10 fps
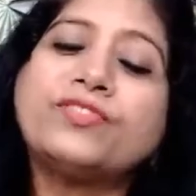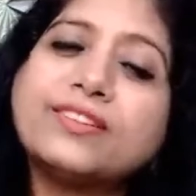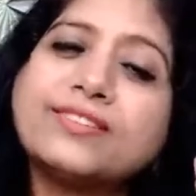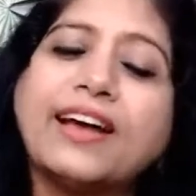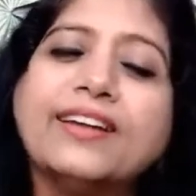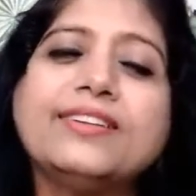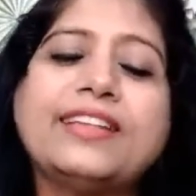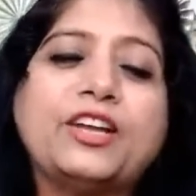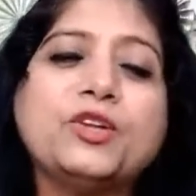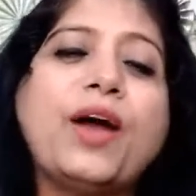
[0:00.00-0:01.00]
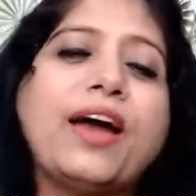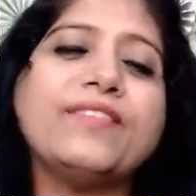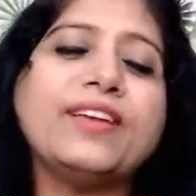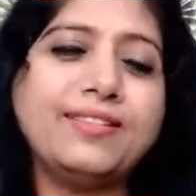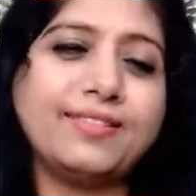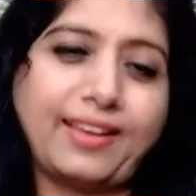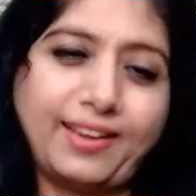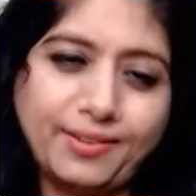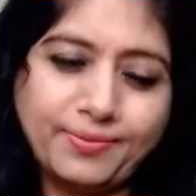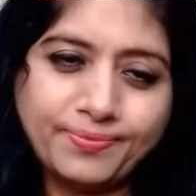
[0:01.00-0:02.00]
of the sun that you have
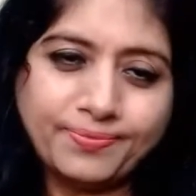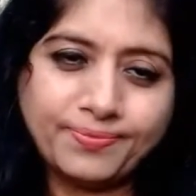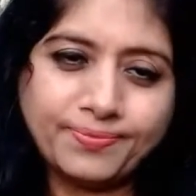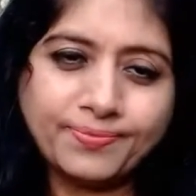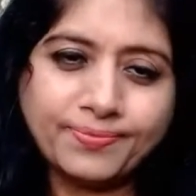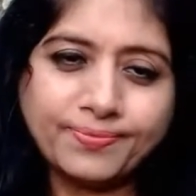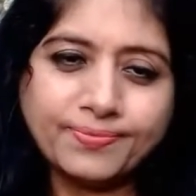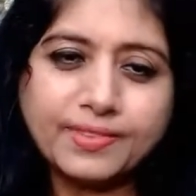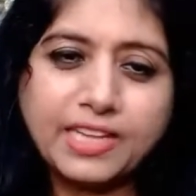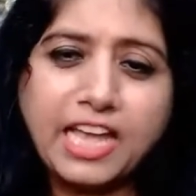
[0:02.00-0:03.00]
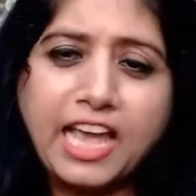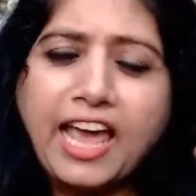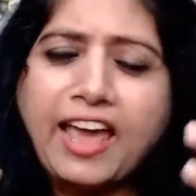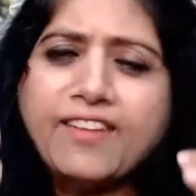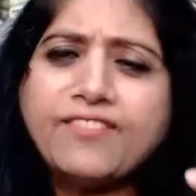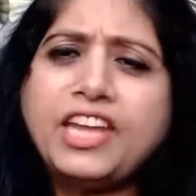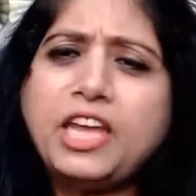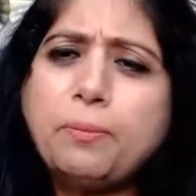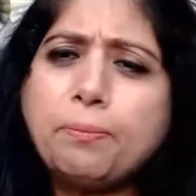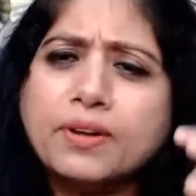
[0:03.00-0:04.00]
inside
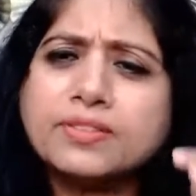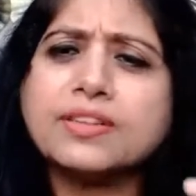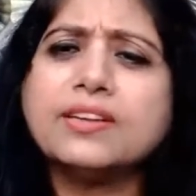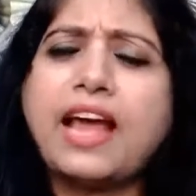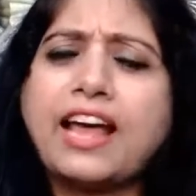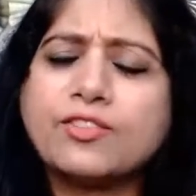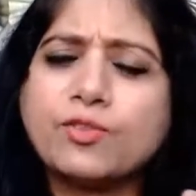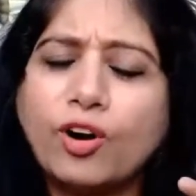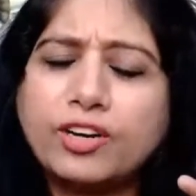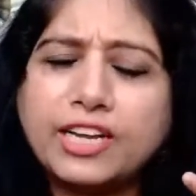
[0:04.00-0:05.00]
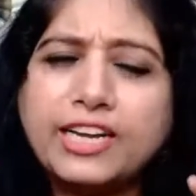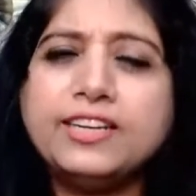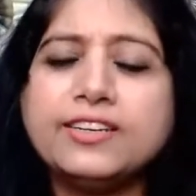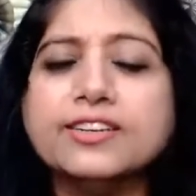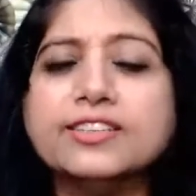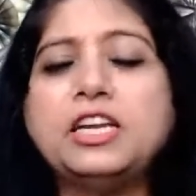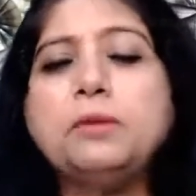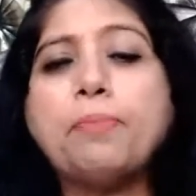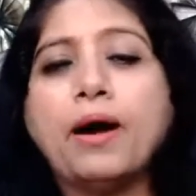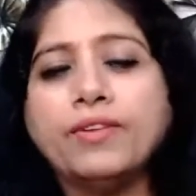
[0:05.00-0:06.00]
every person has got
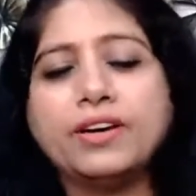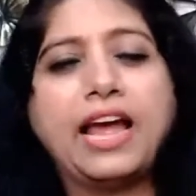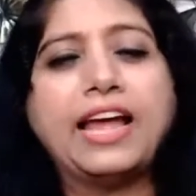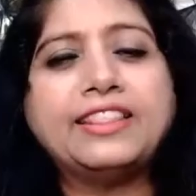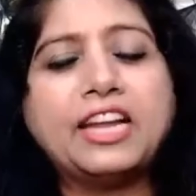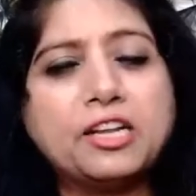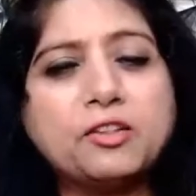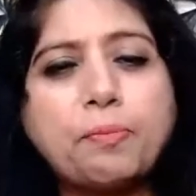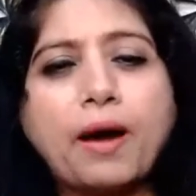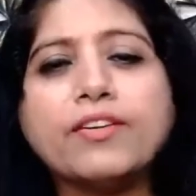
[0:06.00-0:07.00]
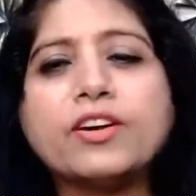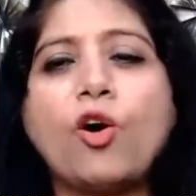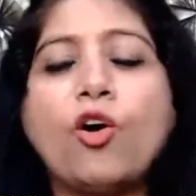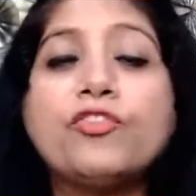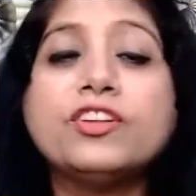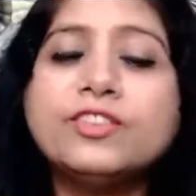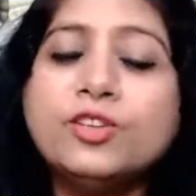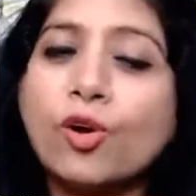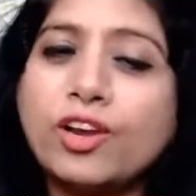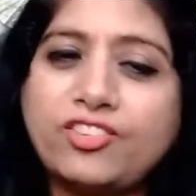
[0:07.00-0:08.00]
internal power and that is power of his
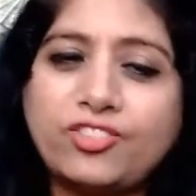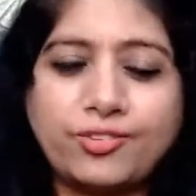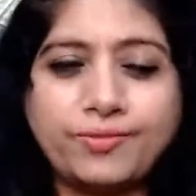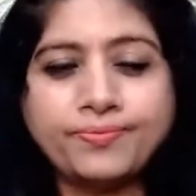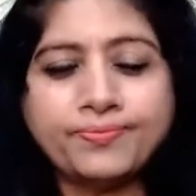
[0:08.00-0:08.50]
knowledge.